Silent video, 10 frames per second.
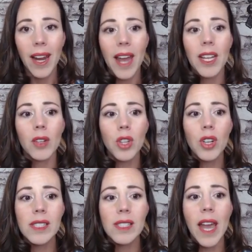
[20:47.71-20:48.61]
and it
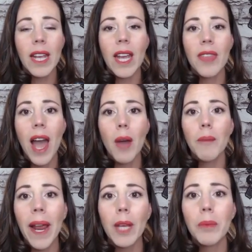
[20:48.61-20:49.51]
looks like that
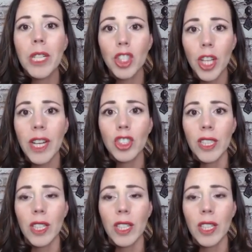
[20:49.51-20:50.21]
might be changing.